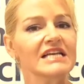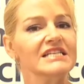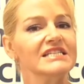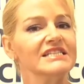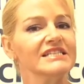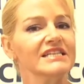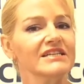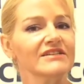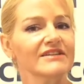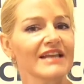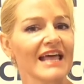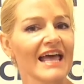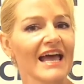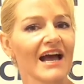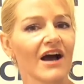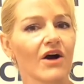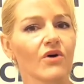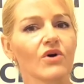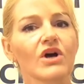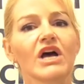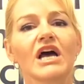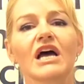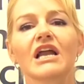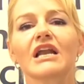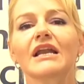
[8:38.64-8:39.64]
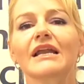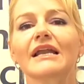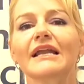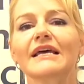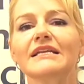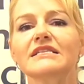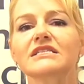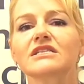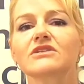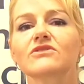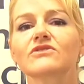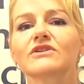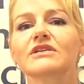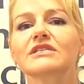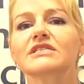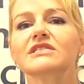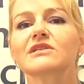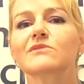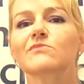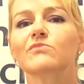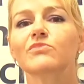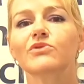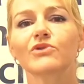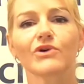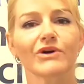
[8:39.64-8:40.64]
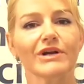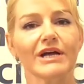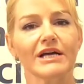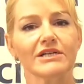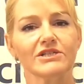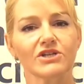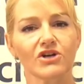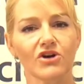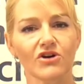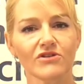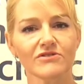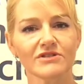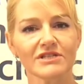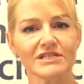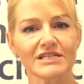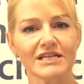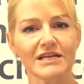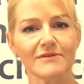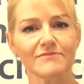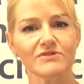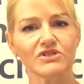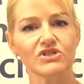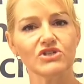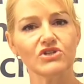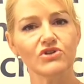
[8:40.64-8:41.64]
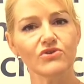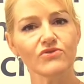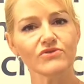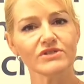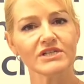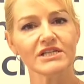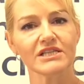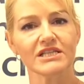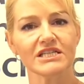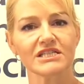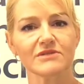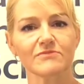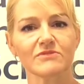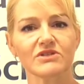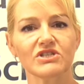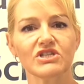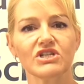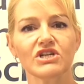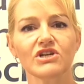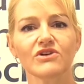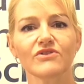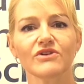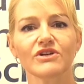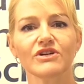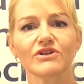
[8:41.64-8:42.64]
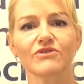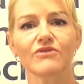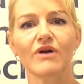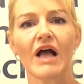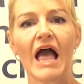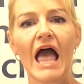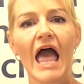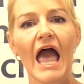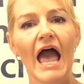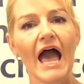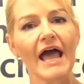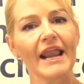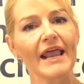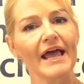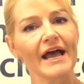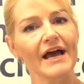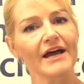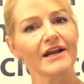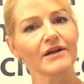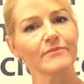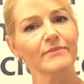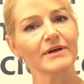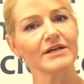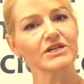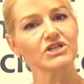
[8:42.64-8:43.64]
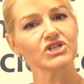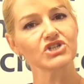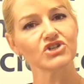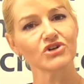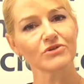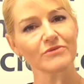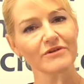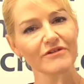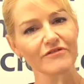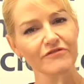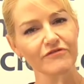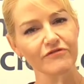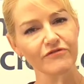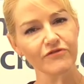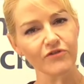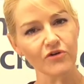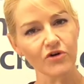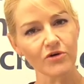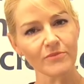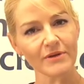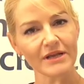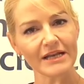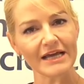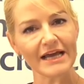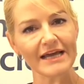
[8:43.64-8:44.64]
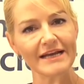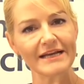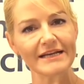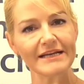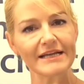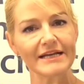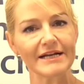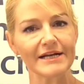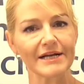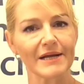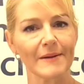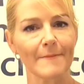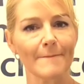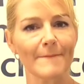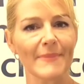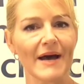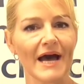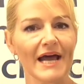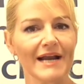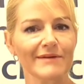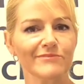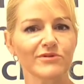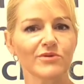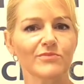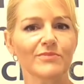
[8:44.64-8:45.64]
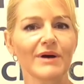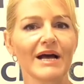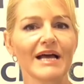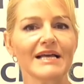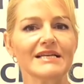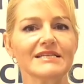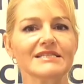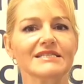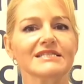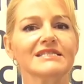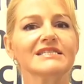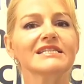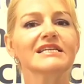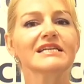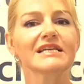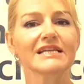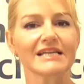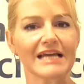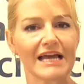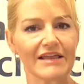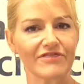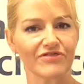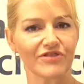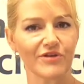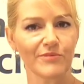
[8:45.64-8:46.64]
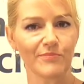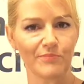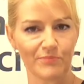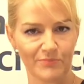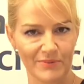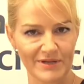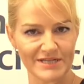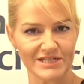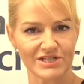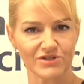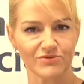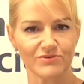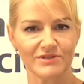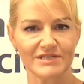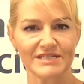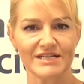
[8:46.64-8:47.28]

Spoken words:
So now let's look at some product concepts using this material and how to make sure we formulate it in a compatible base to get the best